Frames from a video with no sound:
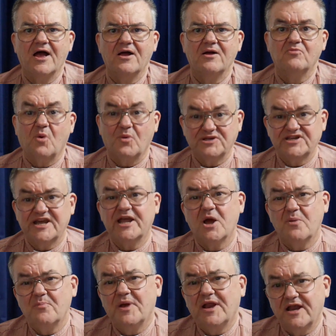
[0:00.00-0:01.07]
Will we take a
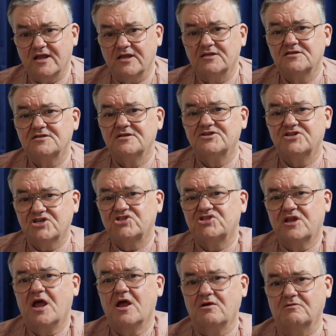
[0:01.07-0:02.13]
minute just
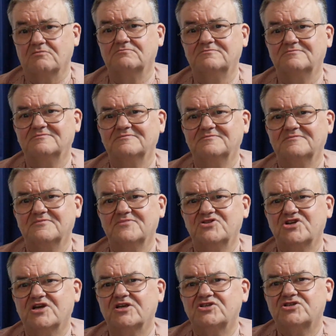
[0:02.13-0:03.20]
now,
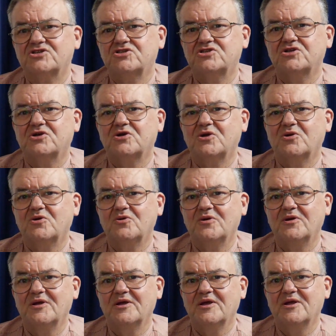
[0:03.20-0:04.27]
just to
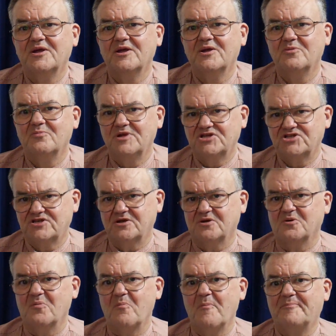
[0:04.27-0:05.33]
be
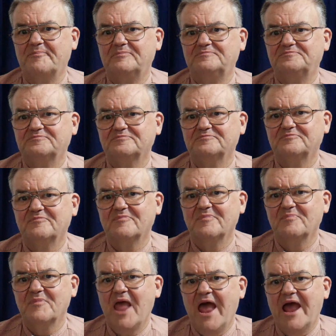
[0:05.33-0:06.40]
still?
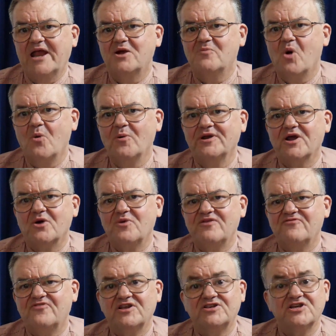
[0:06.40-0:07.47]
In a moment, a wee
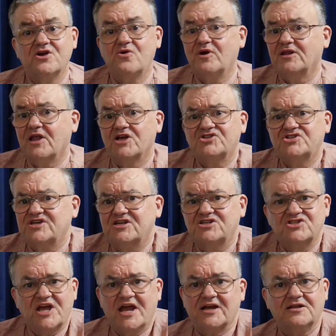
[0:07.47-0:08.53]
video, it lasts
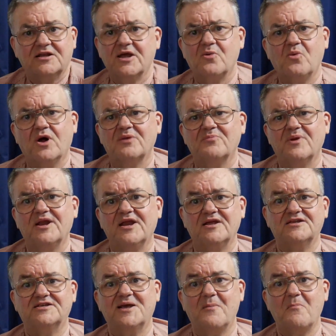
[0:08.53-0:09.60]
exactly 1
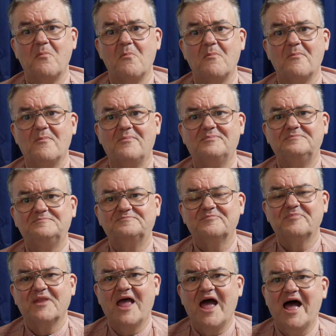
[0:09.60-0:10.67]
minute.
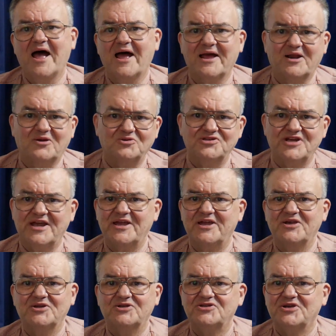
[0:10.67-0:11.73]
It'll take
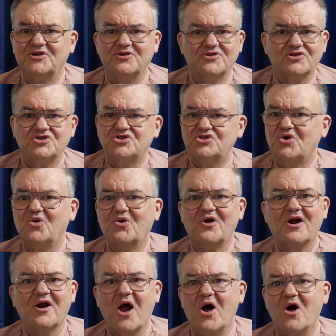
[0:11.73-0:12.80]
you to the
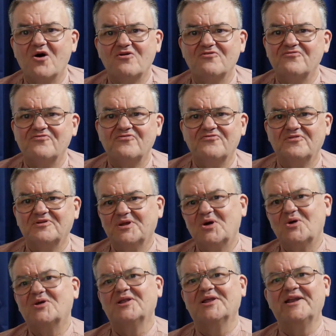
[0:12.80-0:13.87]
shore of
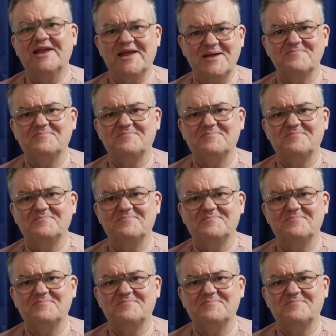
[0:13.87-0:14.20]
Loch Linnhe.